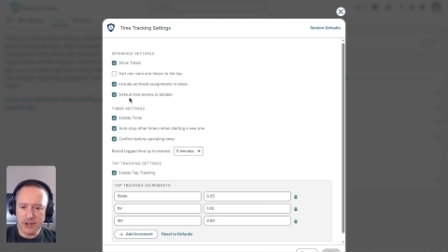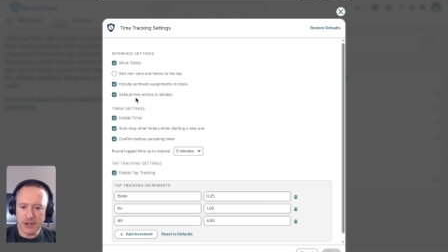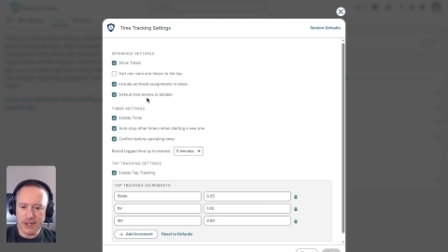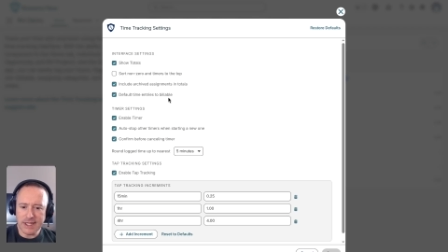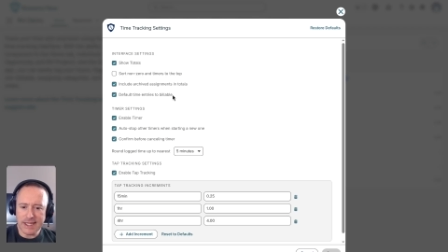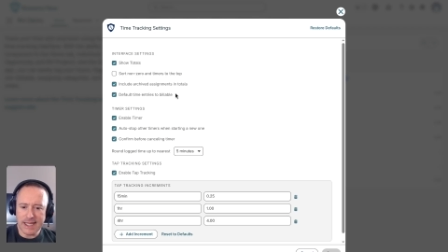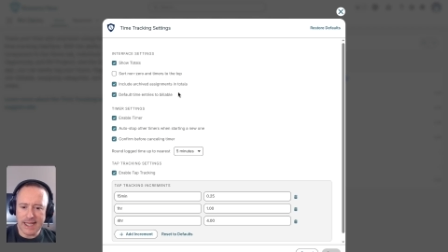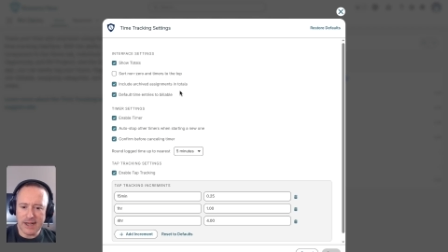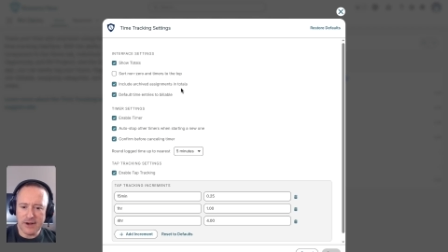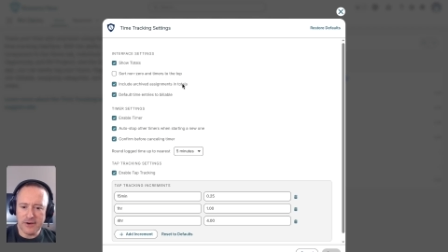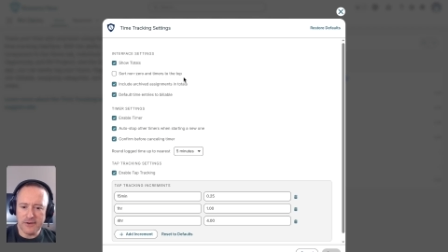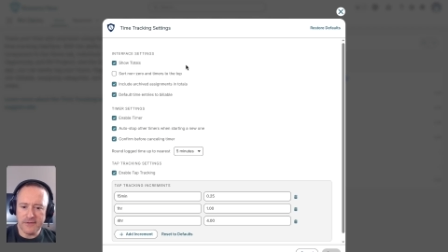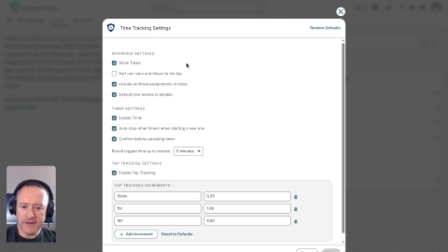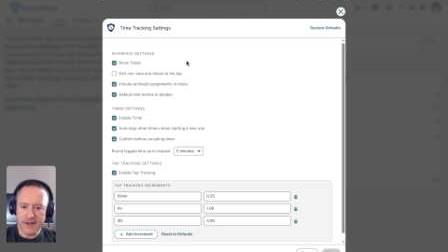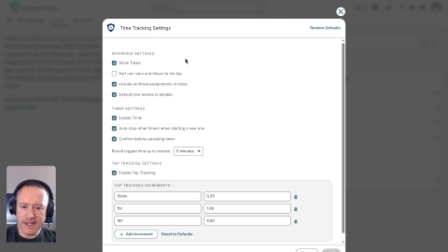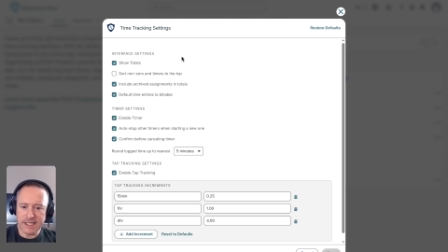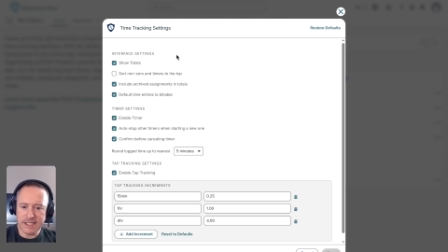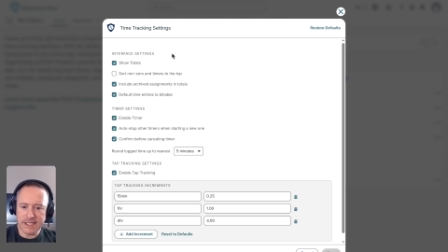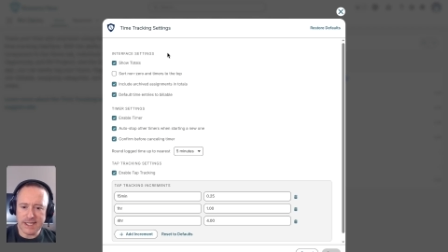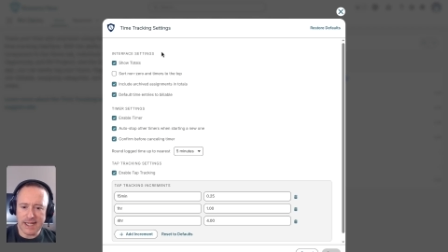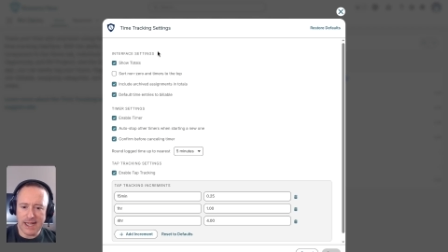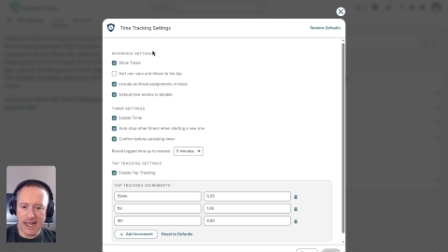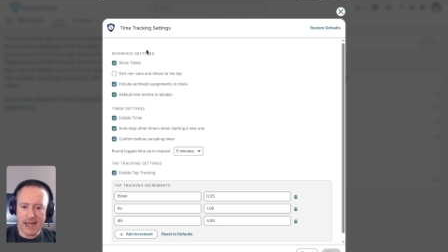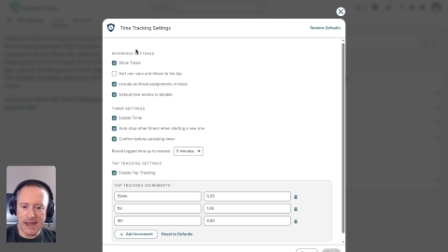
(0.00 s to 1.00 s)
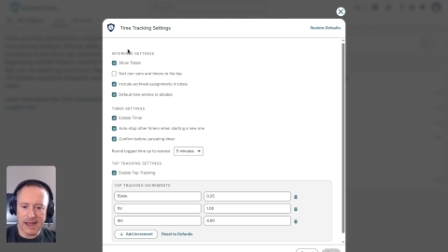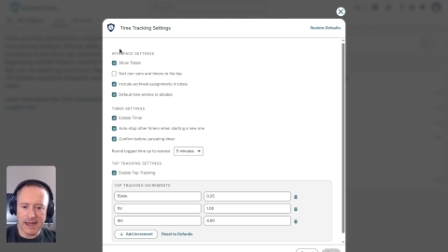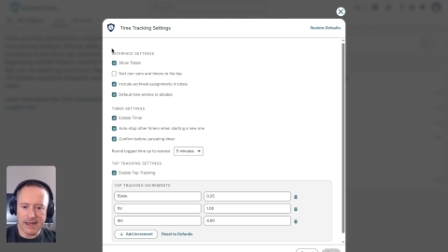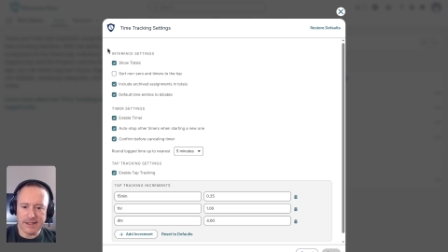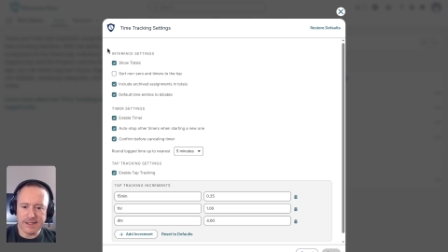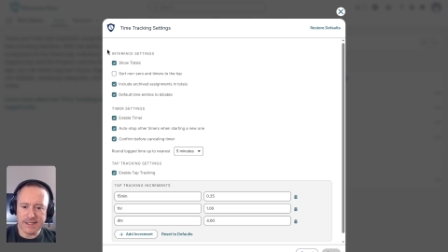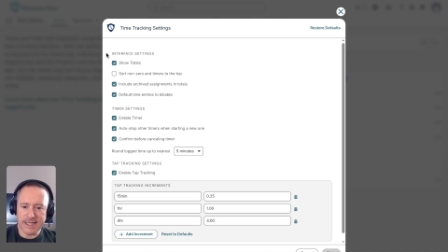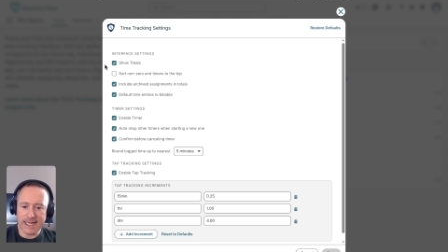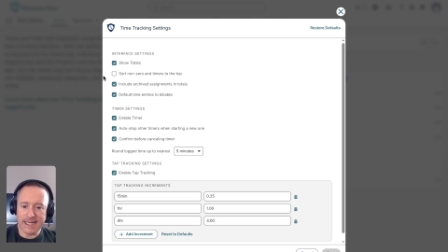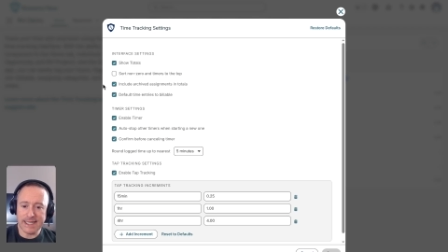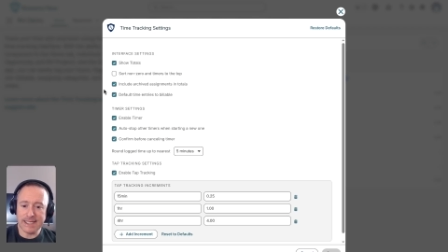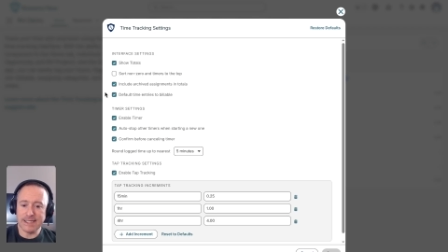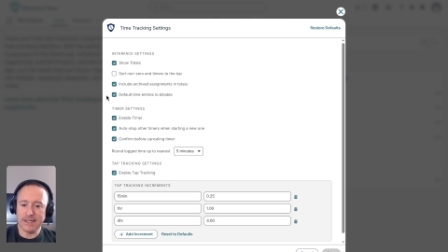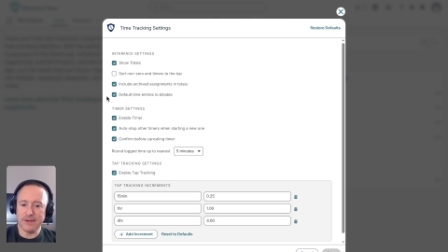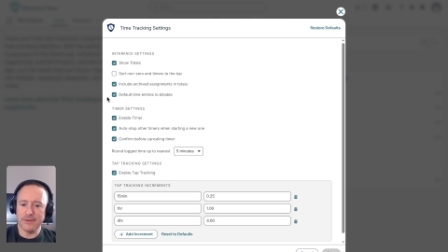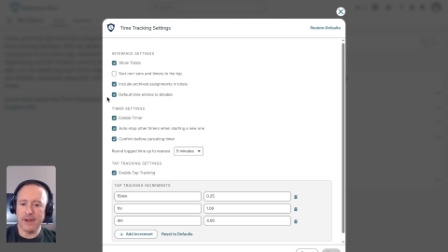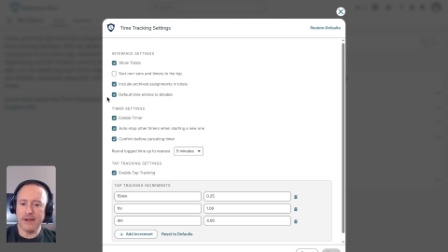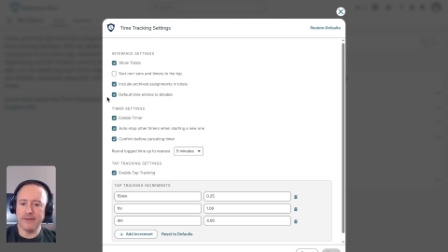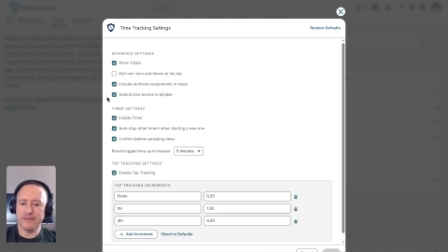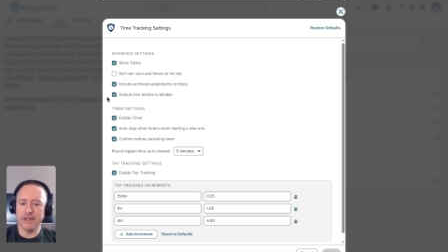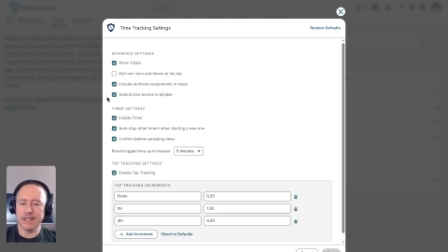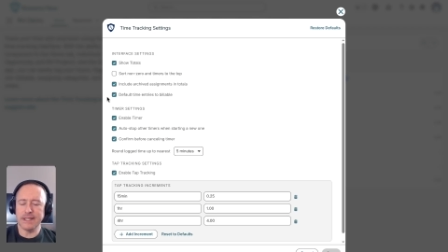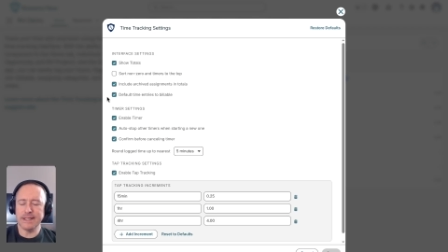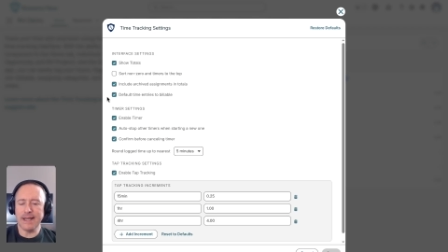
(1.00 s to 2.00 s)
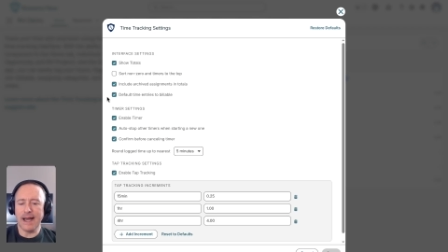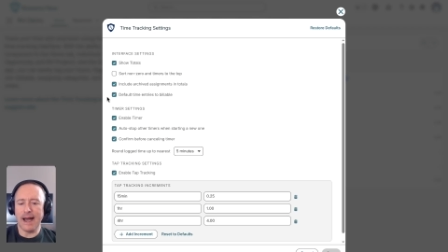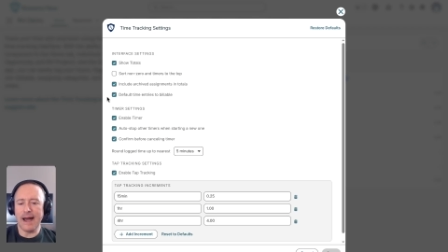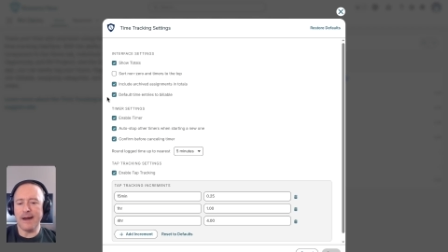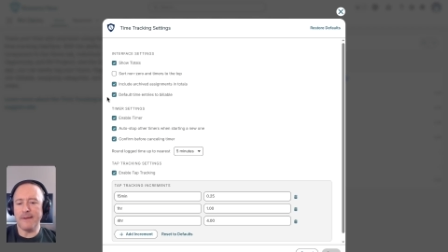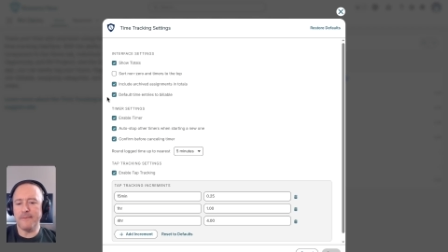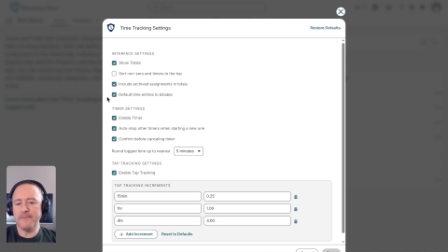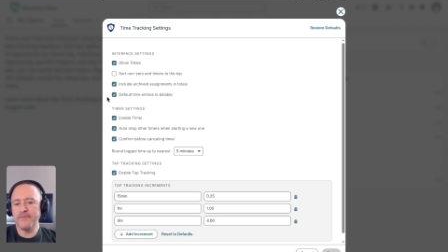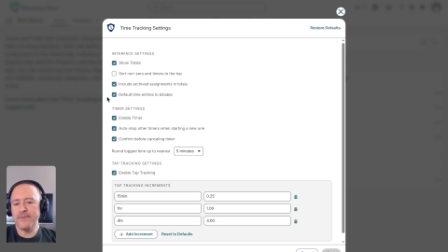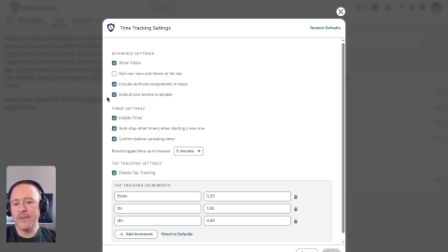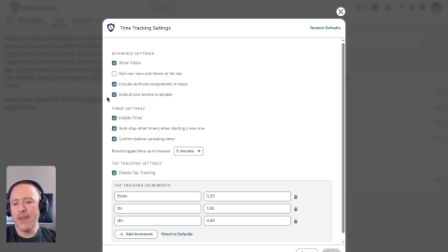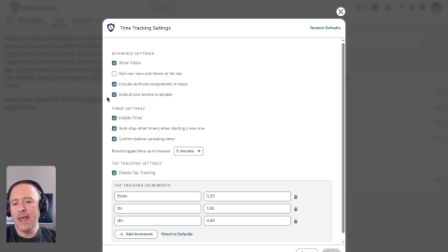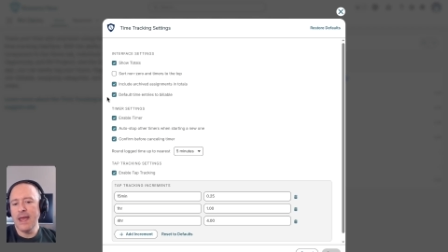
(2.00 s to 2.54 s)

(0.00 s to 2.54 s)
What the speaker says: look at the interface settings that we have at the top,